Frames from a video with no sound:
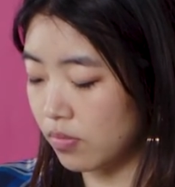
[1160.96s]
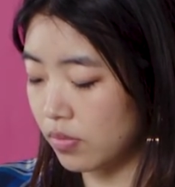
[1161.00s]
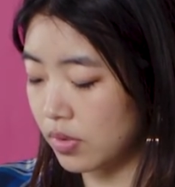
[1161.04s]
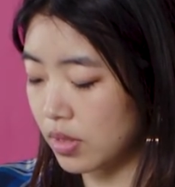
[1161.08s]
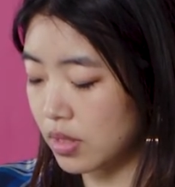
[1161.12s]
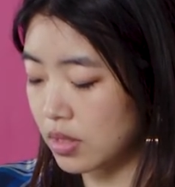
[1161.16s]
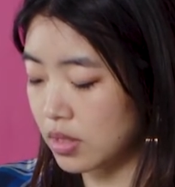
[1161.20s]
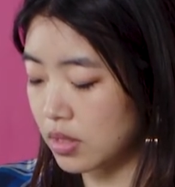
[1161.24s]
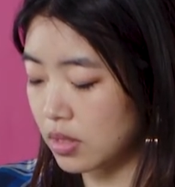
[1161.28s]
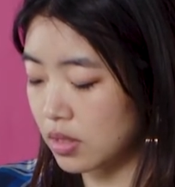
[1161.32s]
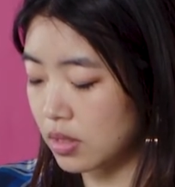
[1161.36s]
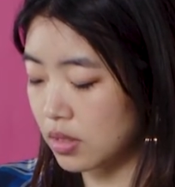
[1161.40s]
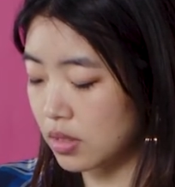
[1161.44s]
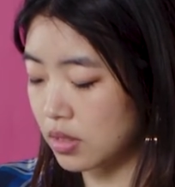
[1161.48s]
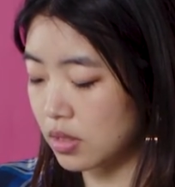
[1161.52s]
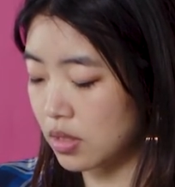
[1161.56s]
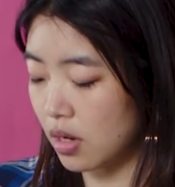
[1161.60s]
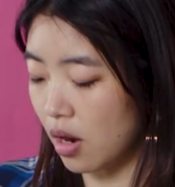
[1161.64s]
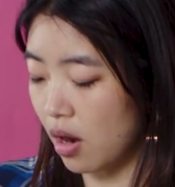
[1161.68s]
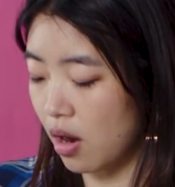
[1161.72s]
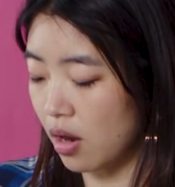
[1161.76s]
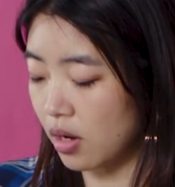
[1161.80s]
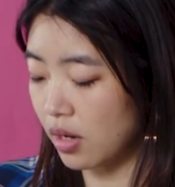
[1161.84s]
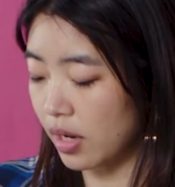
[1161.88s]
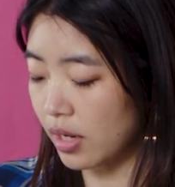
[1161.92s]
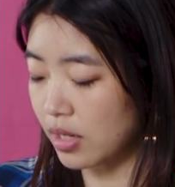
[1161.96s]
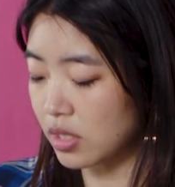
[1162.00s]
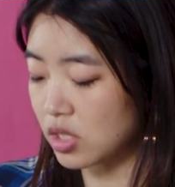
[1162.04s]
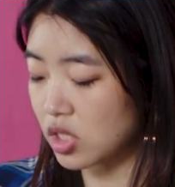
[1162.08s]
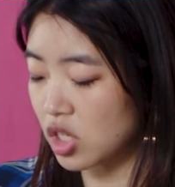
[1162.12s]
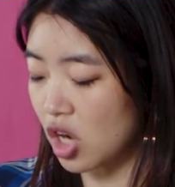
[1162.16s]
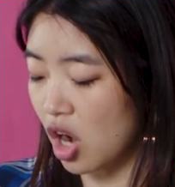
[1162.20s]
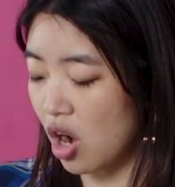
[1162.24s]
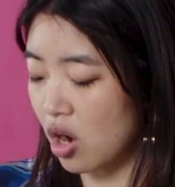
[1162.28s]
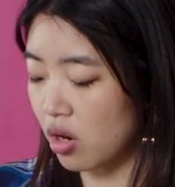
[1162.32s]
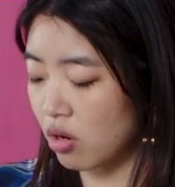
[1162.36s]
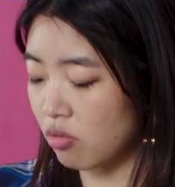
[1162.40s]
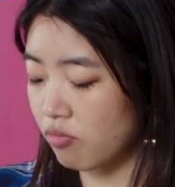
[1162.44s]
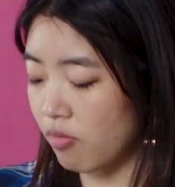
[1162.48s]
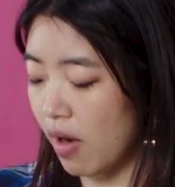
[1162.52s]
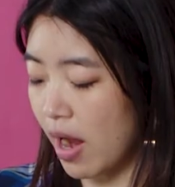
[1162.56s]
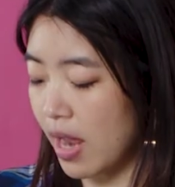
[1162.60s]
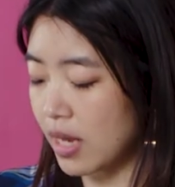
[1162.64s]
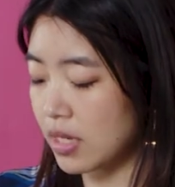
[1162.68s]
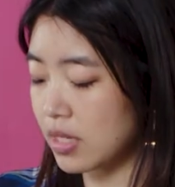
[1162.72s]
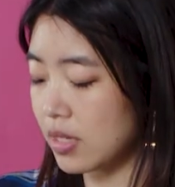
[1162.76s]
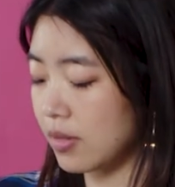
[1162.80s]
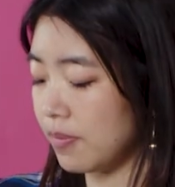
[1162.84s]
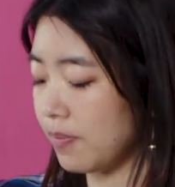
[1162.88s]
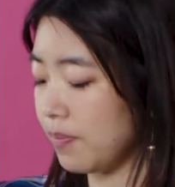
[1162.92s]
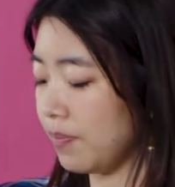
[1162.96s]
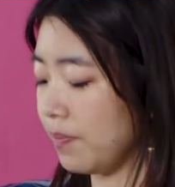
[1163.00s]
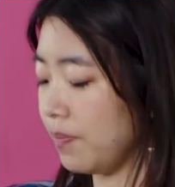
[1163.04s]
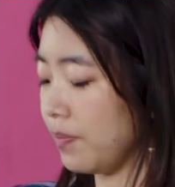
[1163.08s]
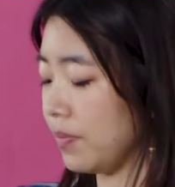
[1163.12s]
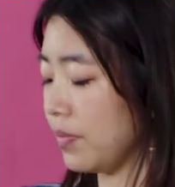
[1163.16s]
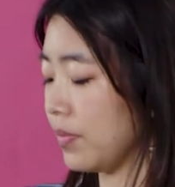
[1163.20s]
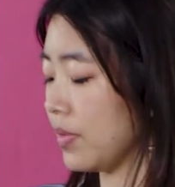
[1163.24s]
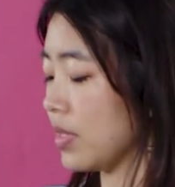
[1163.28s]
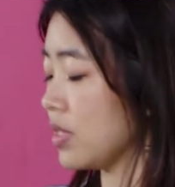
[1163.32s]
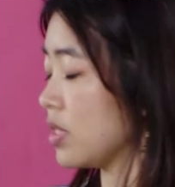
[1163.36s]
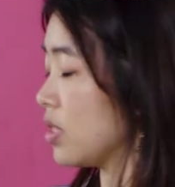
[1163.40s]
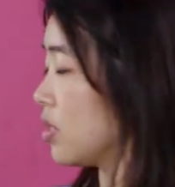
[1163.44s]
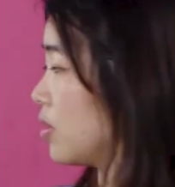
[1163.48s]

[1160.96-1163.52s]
this dark, like a dark red. Let's